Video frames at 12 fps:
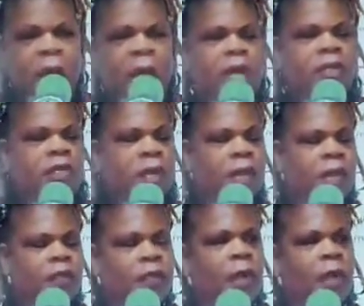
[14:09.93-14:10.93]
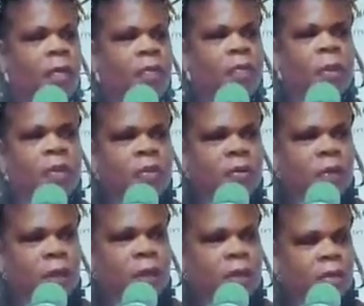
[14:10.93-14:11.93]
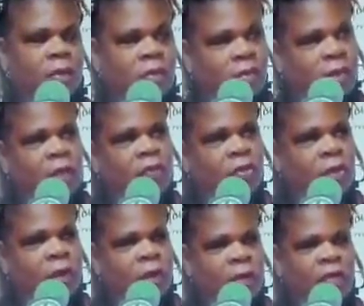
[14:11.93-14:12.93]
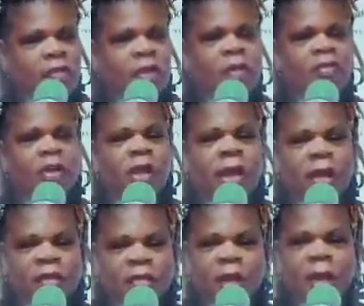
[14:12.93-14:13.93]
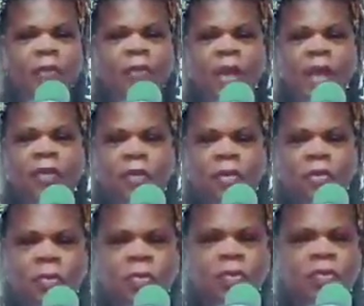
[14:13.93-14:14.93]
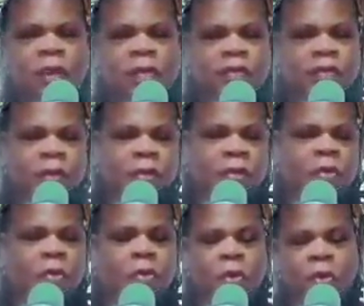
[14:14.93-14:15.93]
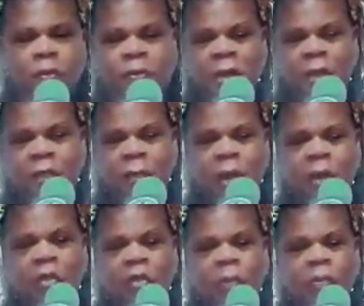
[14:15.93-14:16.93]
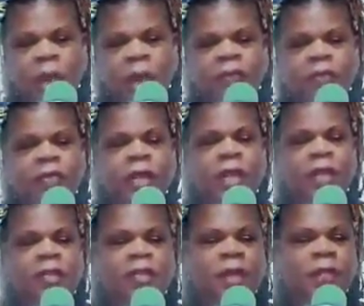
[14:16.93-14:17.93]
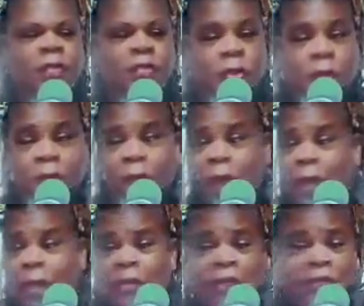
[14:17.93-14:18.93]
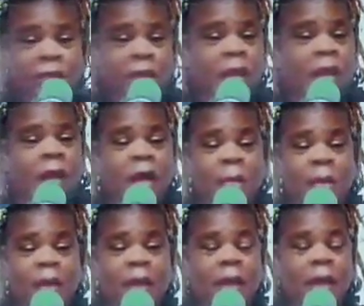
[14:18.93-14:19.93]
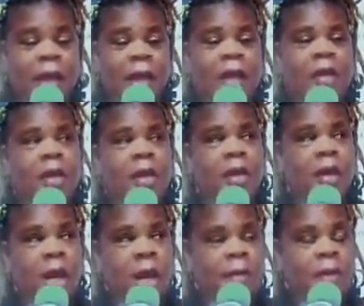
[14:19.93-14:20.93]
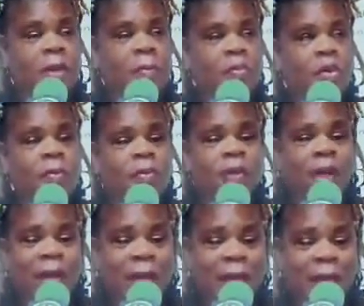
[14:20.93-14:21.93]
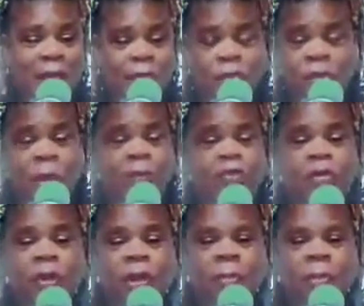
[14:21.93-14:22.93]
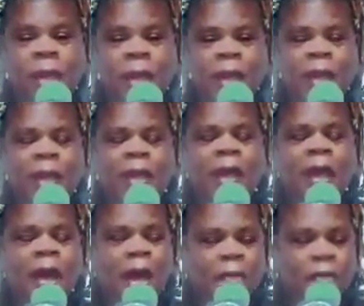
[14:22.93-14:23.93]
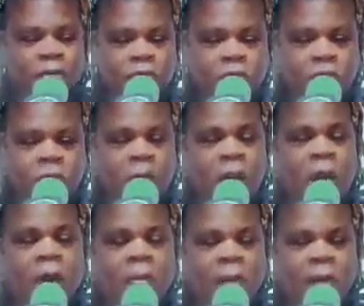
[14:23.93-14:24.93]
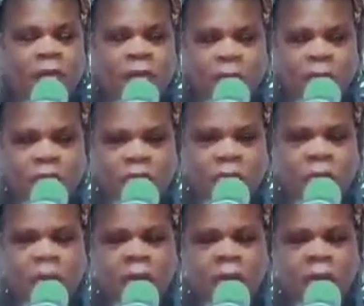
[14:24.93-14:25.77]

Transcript: Instead of um, thinking instead of looking at a schedule ahead of time when I had to go to the massage center or even my own practice, instead of looking ahead to see how many I had how many appointments I had, whether I was going to get paid, I would do a meditation